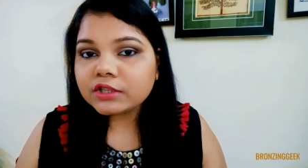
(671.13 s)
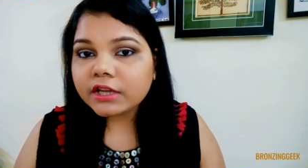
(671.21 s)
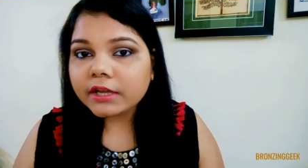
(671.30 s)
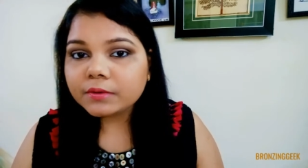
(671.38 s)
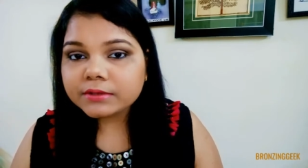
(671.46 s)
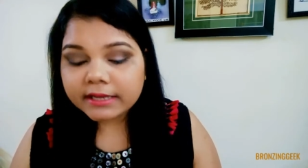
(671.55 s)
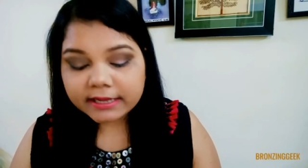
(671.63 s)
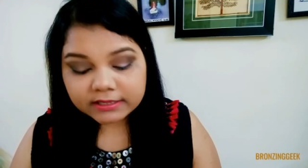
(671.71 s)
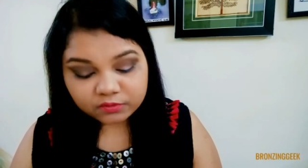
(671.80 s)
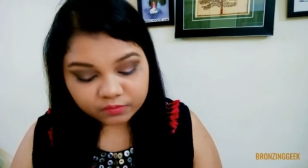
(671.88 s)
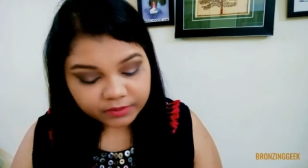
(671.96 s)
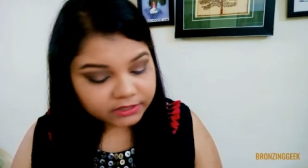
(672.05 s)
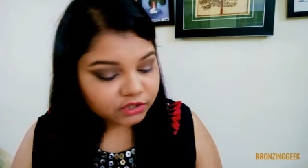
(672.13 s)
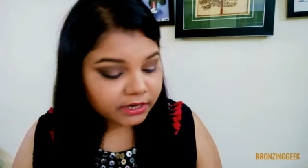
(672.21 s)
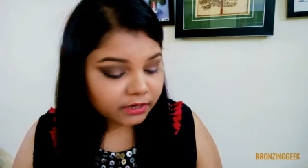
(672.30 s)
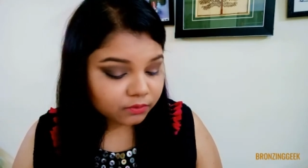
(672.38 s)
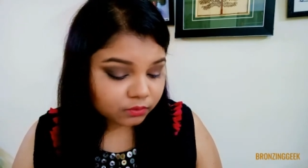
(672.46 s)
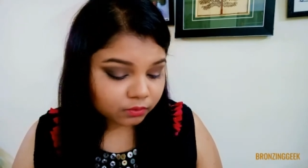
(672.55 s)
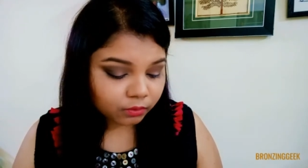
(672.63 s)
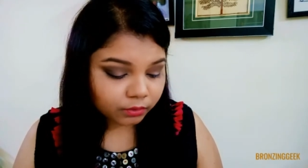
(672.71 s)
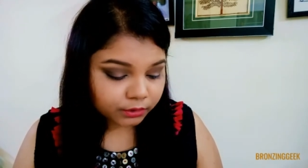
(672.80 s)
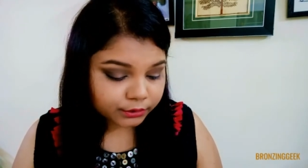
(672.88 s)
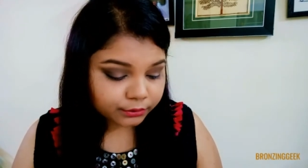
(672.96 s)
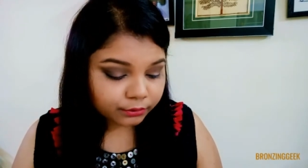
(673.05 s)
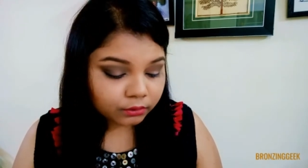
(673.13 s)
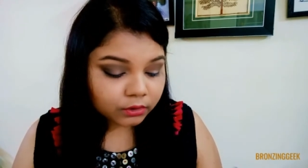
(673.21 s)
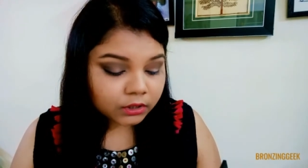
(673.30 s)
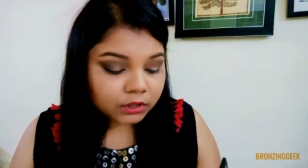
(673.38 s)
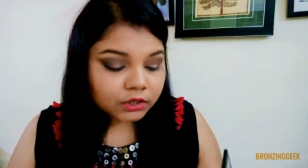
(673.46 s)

shadows as wet shadows also.